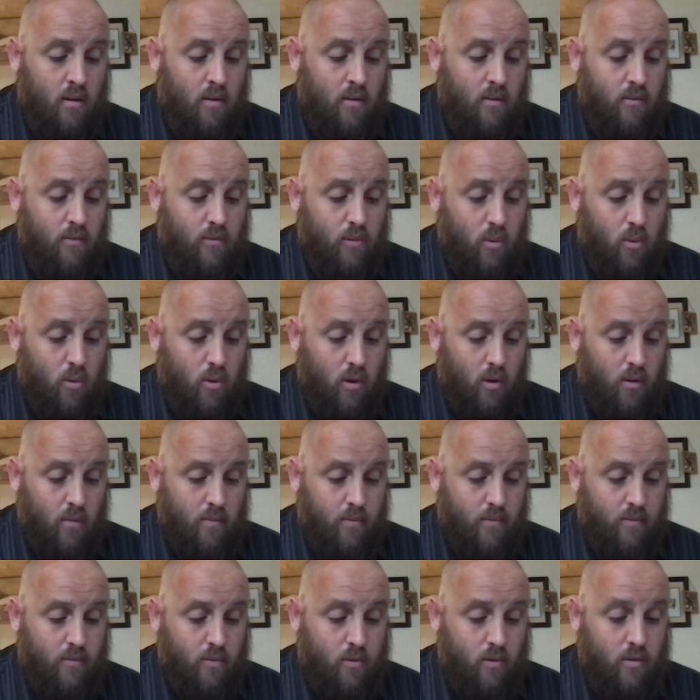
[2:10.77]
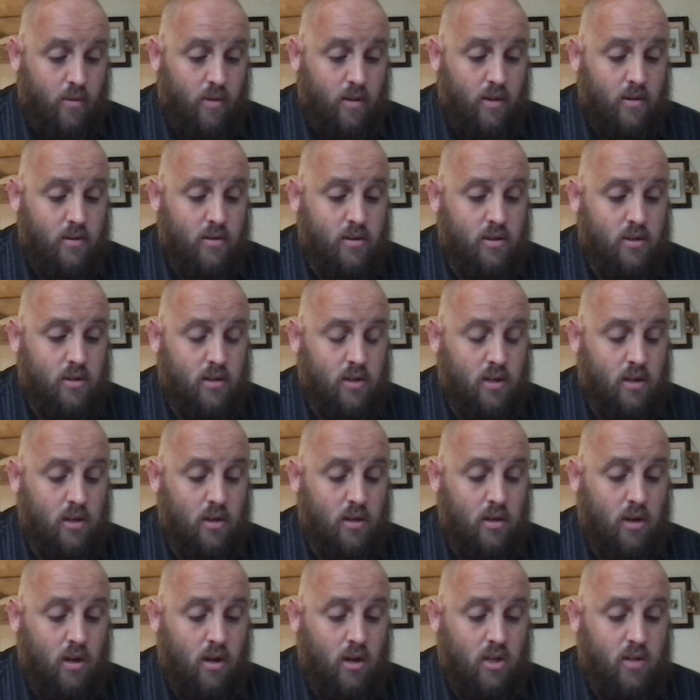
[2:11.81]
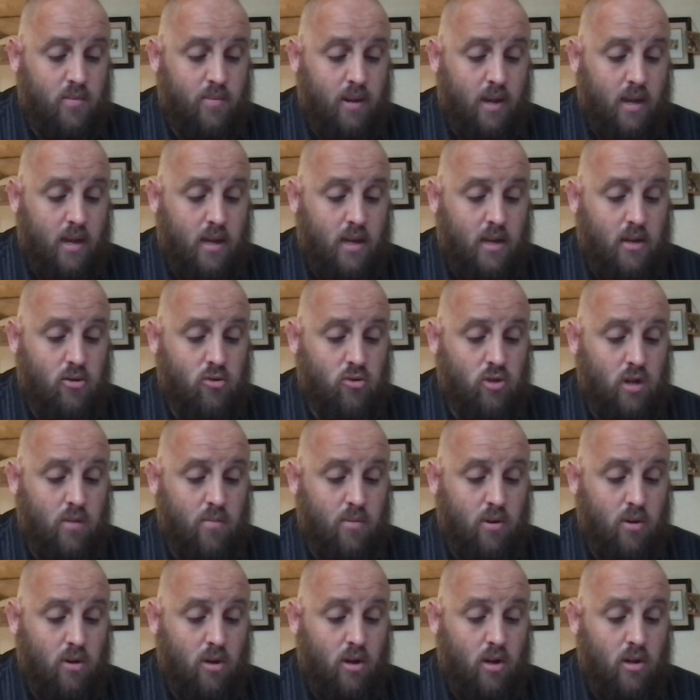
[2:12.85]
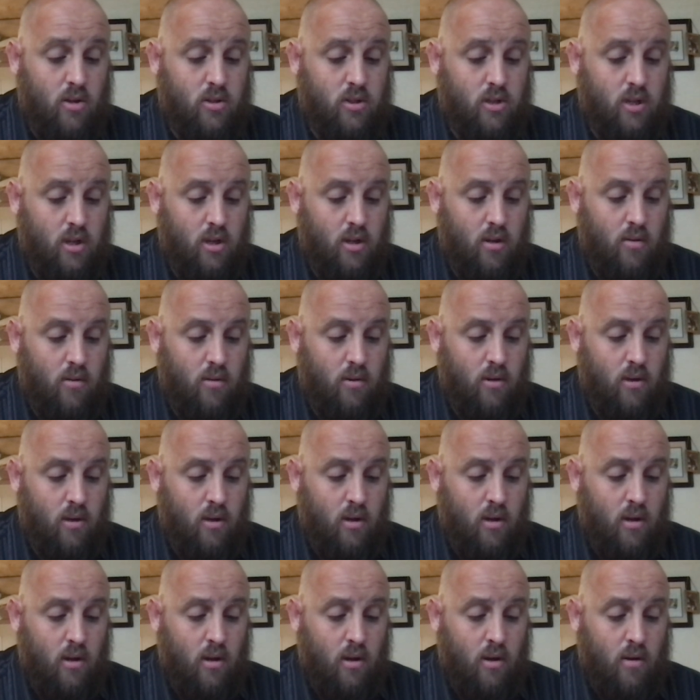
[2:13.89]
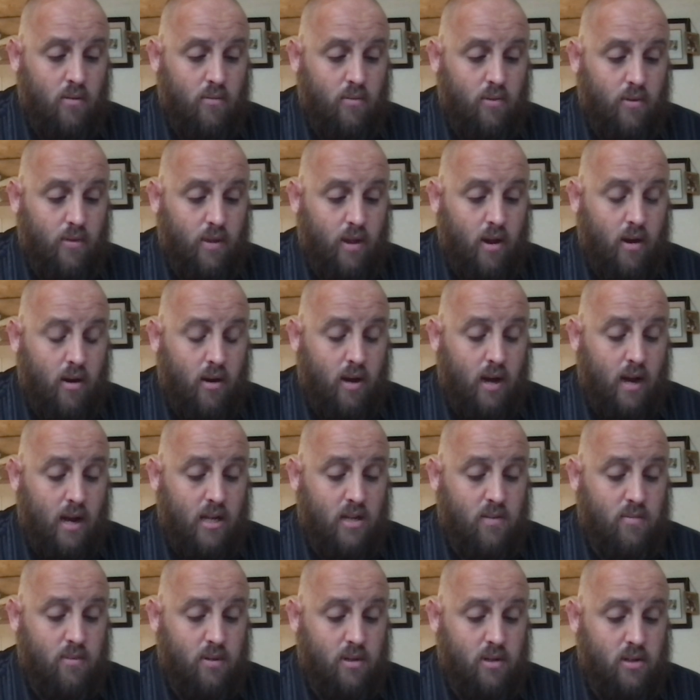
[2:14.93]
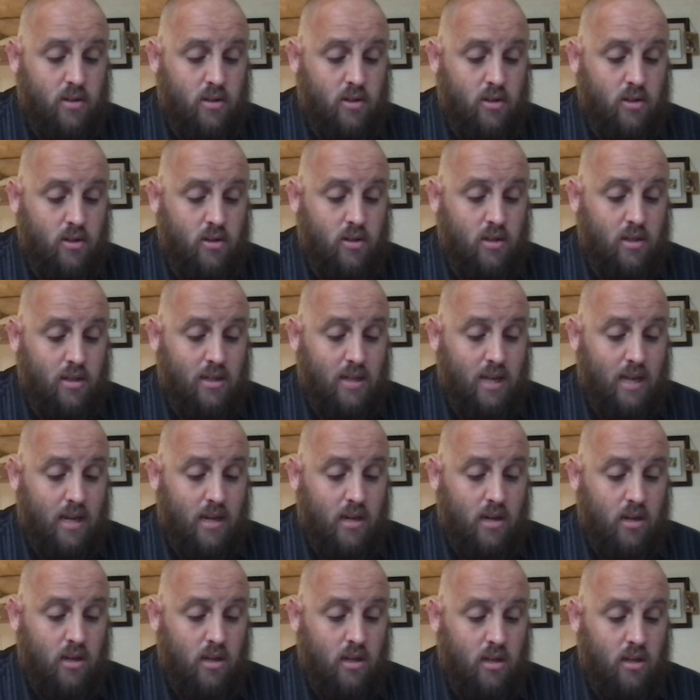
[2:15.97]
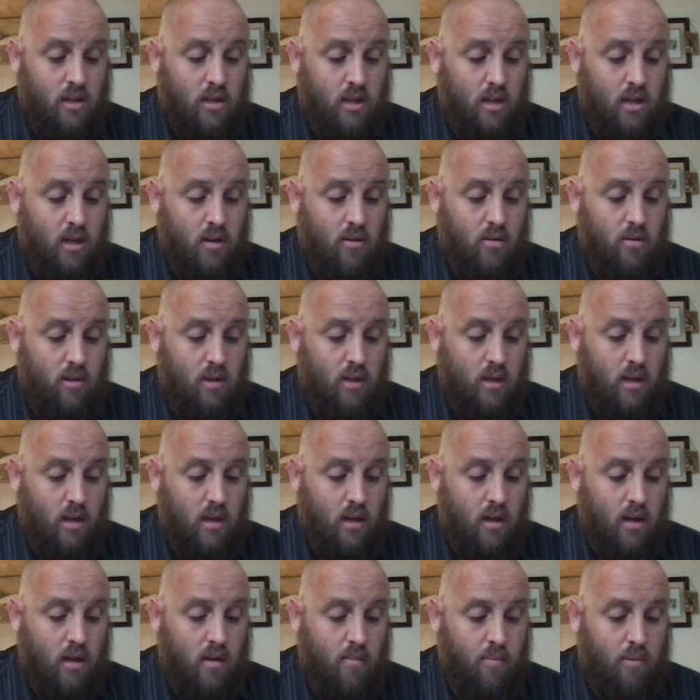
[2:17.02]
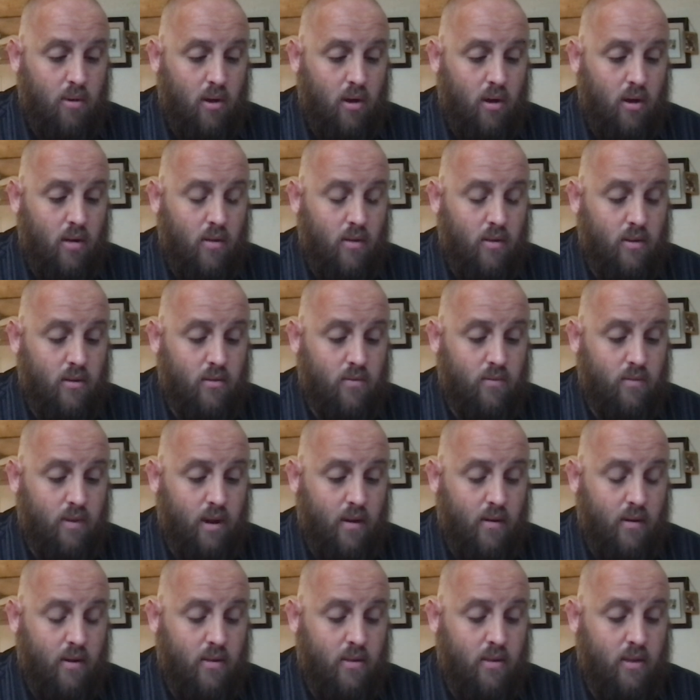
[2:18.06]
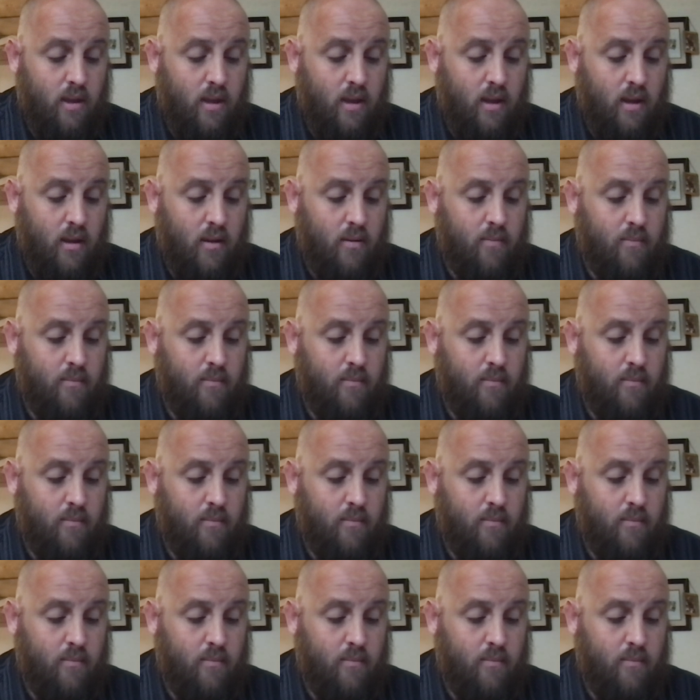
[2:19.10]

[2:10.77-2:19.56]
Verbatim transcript: For For this cause pay ye tribute also, for they are God's ministers attending continually upon this very thing.